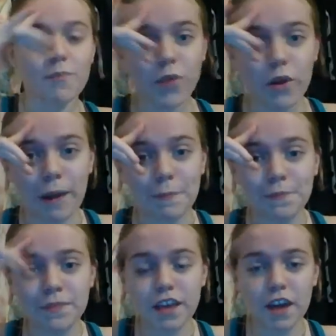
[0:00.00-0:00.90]
Okay,
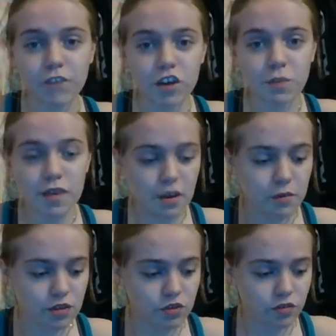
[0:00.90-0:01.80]
he got first place at
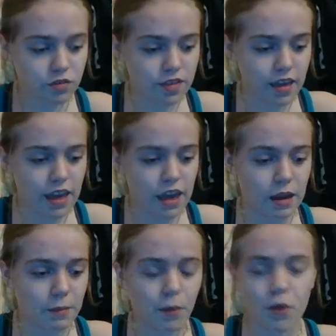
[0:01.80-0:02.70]
regionals
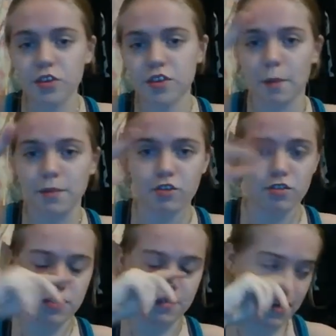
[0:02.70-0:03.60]
in both his
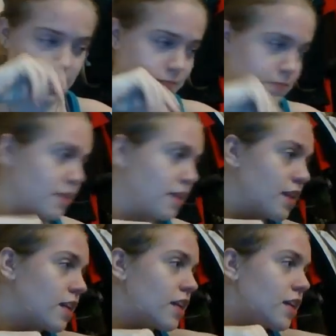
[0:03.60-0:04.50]
competitions, right?
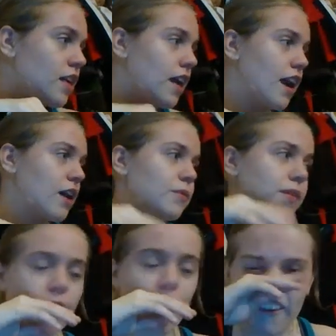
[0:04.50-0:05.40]
And we're
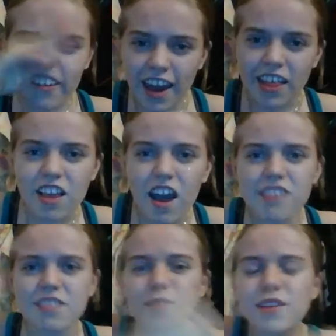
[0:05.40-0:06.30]
like, oh yeah, that's
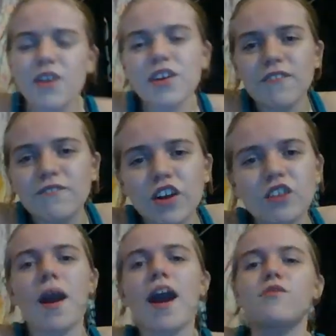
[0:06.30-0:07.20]
awesome, you know, you got first
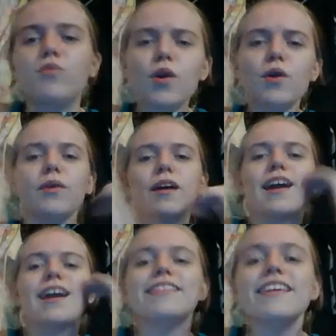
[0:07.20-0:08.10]
prize, woo!
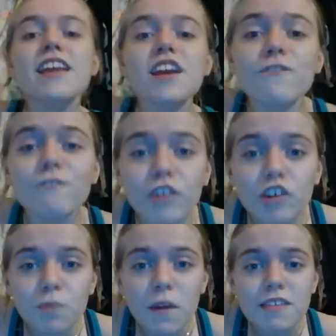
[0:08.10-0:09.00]
Then he gets
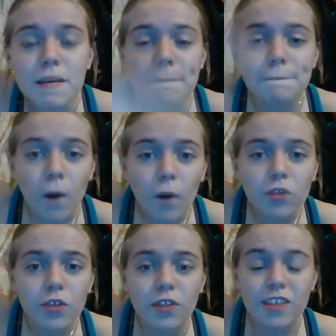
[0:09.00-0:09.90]
first place in both
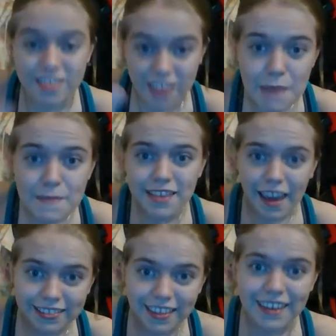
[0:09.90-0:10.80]
of the same
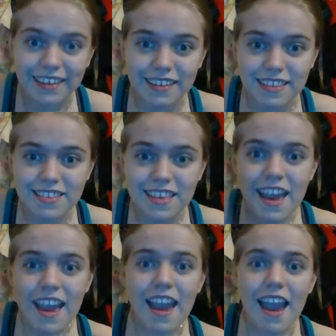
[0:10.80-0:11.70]
exact things
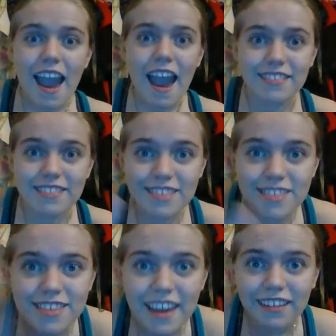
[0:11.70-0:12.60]
at
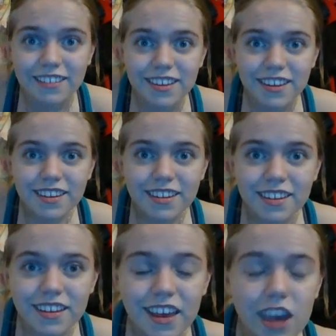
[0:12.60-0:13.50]
state.
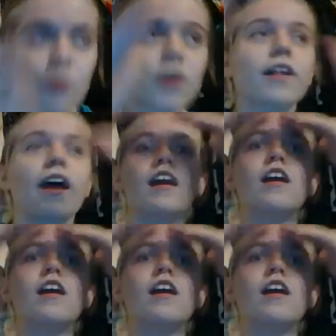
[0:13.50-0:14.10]
And we're like,